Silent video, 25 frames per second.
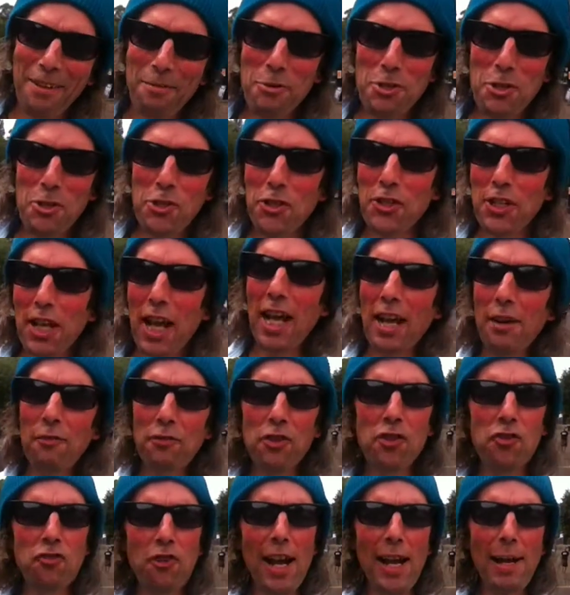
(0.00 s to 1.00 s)
We used to
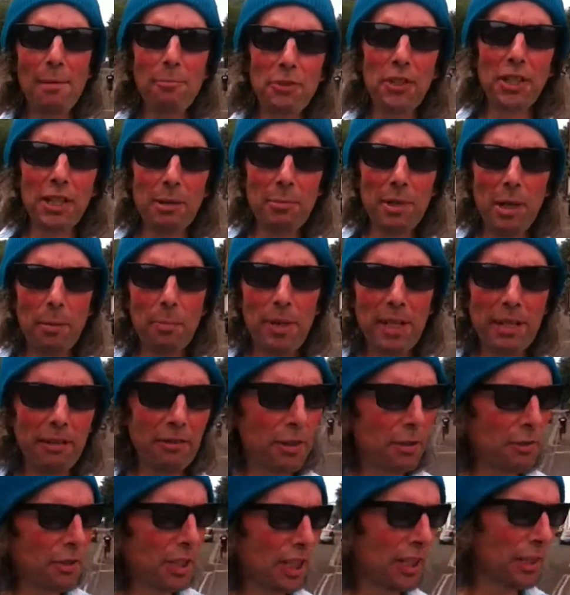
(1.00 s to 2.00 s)
have trams coming up here,
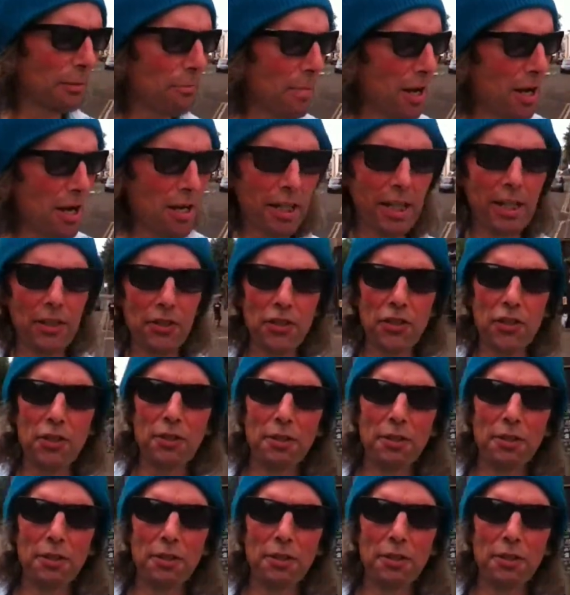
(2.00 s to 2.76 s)
and there's little markets.